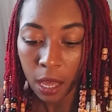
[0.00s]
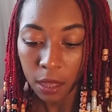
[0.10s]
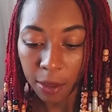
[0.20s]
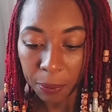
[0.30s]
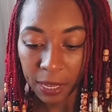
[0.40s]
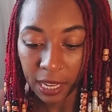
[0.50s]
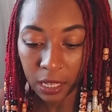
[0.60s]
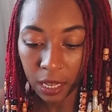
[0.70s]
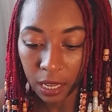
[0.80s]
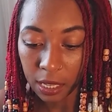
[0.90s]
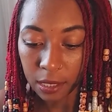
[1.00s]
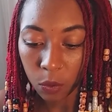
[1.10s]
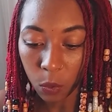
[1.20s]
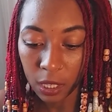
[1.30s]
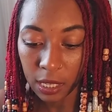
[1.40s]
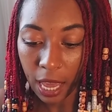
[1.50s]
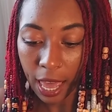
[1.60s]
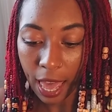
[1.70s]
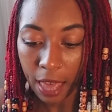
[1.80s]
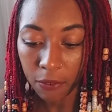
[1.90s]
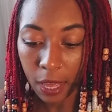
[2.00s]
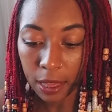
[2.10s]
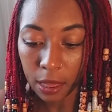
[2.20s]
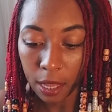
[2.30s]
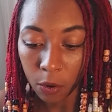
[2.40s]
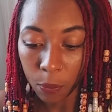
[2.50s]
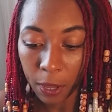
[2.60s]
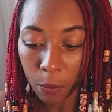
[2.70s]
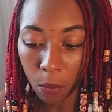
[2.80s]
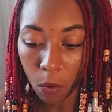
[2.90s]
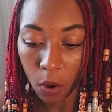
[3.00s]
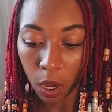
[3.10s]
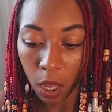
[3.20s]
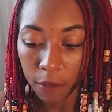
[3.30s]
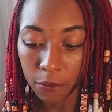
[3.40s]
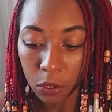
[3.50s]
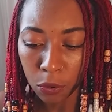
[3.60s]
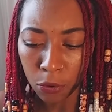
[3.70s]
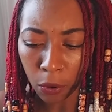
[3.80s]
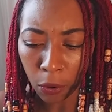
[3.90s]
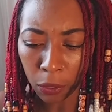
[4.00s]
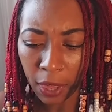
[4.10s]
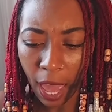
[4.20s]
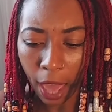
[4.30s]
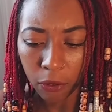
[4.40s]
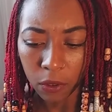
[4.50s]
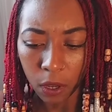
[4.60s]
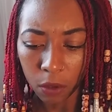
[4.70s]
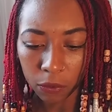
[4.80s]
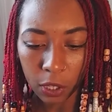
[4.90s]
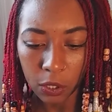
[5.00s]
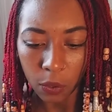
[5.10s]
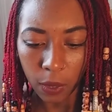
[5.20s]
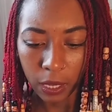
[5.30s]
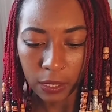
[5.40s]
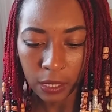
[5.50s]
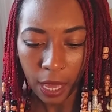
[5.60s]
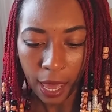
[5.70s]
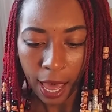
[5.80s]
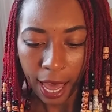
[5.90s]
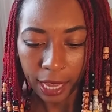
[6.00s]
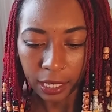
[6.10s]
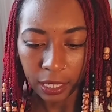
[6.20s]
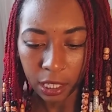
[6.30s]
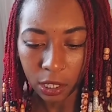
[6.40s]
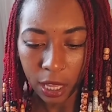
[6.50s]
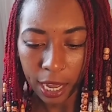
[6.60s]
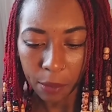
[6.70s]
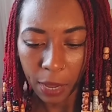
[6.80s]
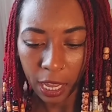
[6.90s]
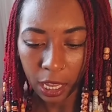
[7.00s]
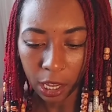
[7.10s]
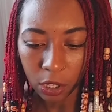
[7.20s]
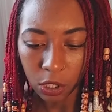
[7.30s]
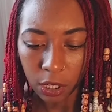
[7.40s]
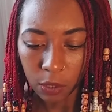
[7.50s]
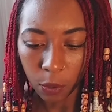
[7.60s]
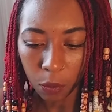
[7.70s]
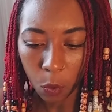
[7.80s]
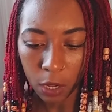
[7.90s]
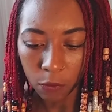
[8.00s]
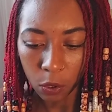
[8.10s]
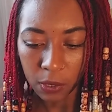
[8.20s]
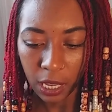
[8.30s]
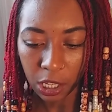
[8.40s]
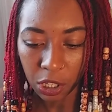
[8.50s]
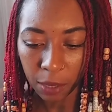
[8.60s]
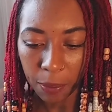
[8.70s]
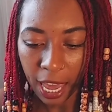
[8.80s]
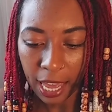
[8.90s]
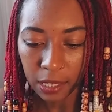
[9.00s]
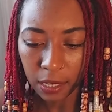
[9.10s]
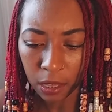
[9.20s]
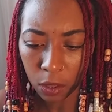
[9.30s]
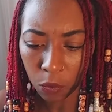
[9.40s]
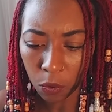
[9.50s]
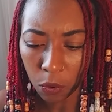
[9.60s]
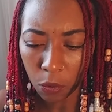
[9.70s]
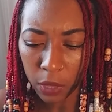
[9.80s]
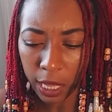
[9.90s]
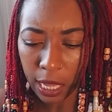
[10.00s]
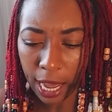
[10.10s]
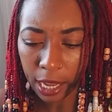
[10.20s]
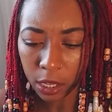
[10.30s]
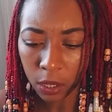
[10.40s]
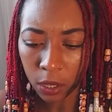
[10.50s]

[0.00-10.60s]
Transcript: The plan is once I have a little bit more of new growth after a retwist, I can interlock my hair just with one rotation passing through the lock